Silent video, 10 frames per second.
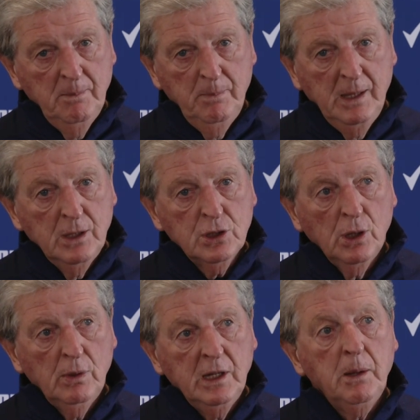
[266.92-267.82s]
being
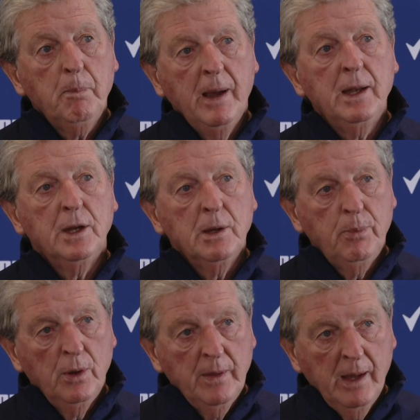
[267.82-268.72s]
totally dependent
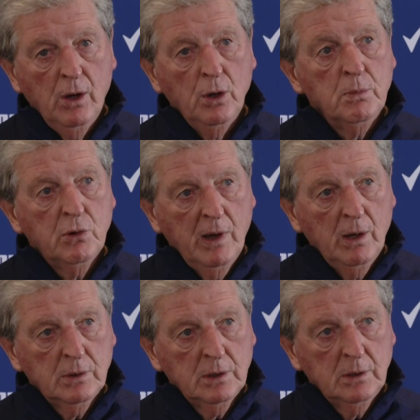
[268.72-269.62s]
upon their home
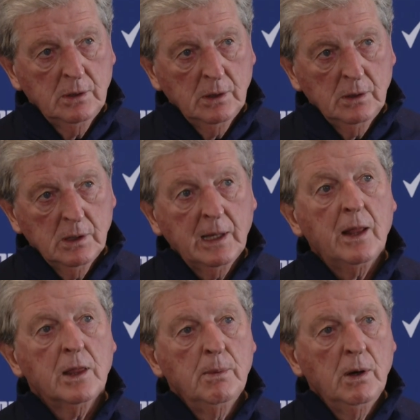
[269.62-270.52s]
crowd to, to, to
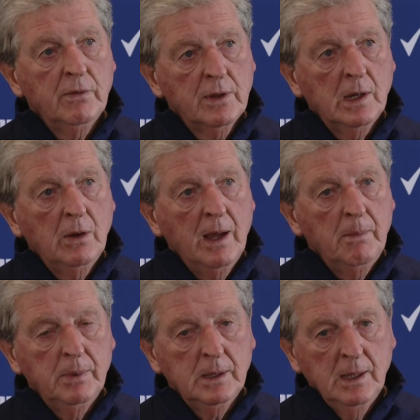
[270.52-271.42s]
get them over the
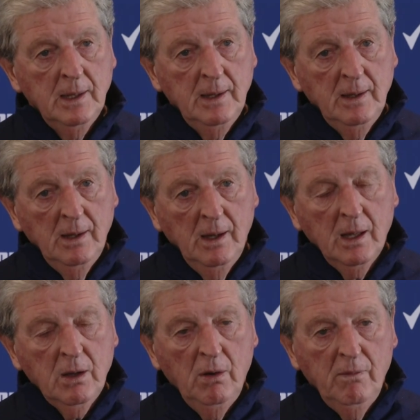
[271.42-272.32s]
line. But
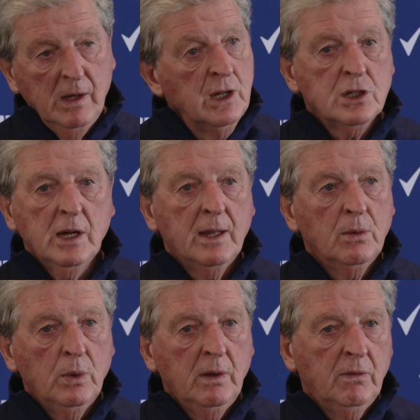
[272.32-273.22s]
I can't really say
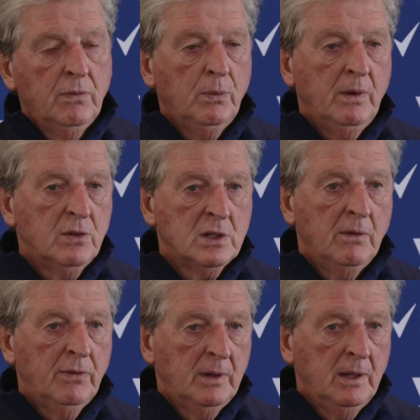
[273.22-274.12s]
that we've, we've
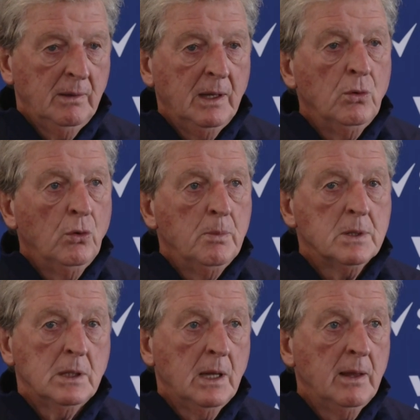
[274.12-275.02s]
suffered
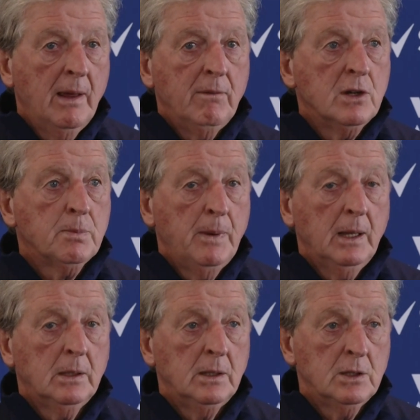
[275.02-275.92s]
enormously in that
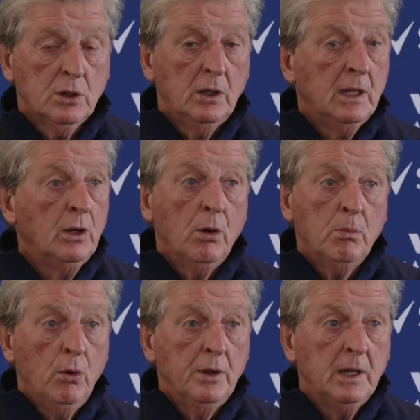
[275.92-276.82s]
respect, and certainly no
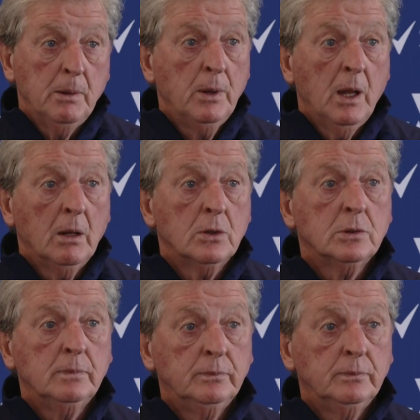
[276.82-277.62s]
more than anybody else.